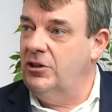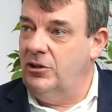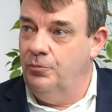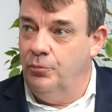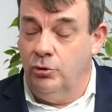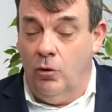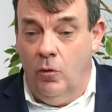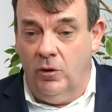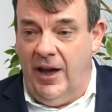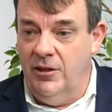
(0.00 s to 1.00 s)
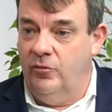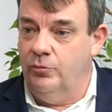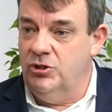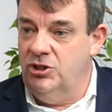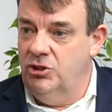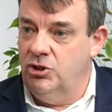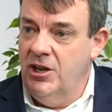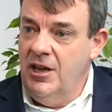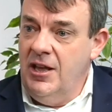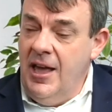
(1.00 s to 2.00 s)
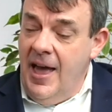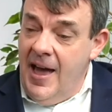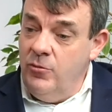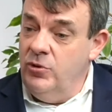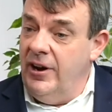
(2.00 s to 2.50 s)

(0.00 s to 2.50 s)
that put all kinds of procedures. And we are